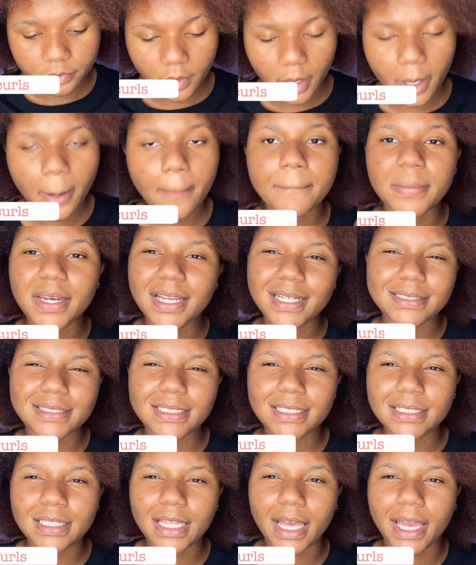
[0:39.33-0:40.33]
But I
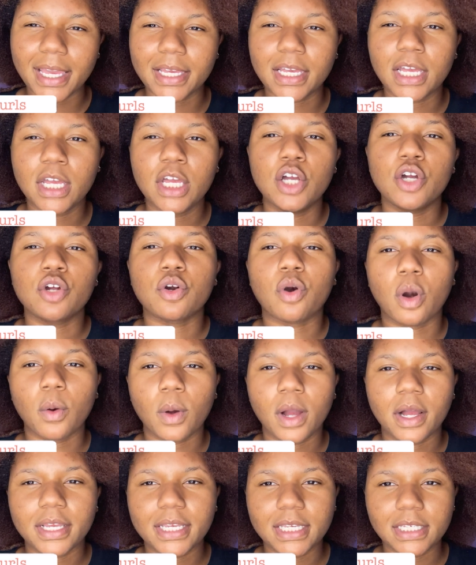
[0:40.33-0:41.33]
did grow
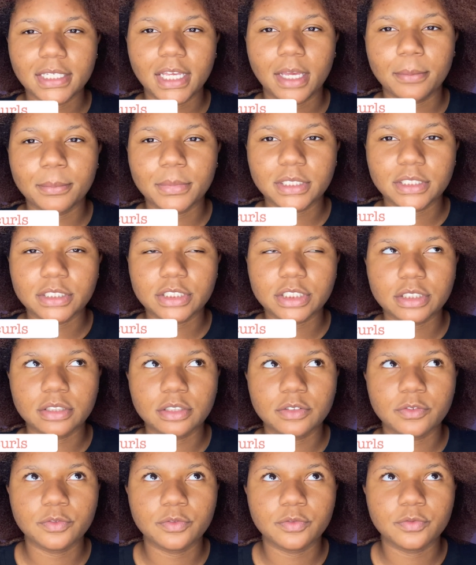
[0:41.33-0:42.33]
out heat damage
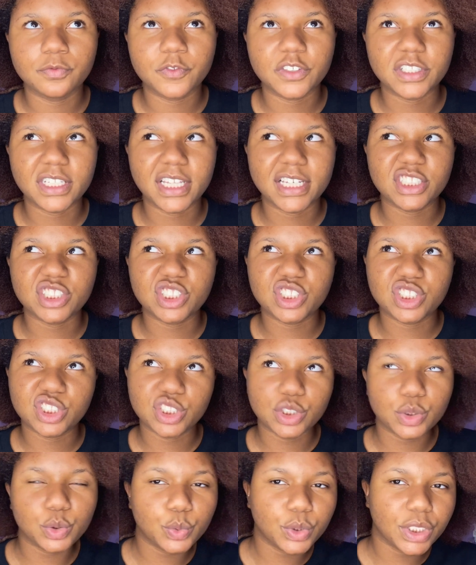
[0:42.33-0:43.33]
for
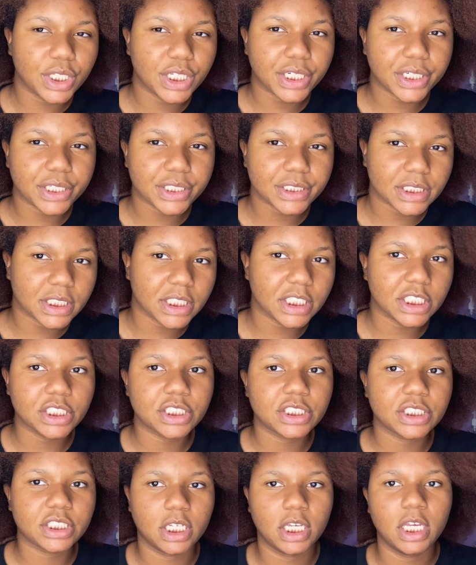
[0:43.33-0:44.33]
2 years ish.